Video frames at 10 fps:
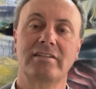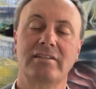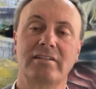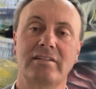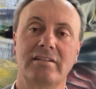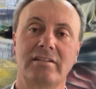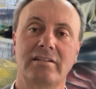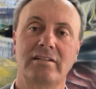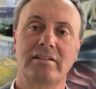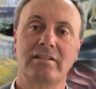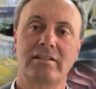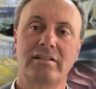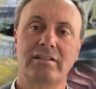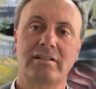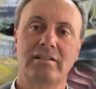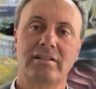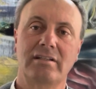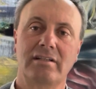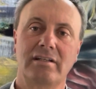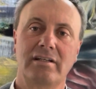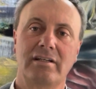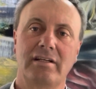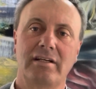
(silence)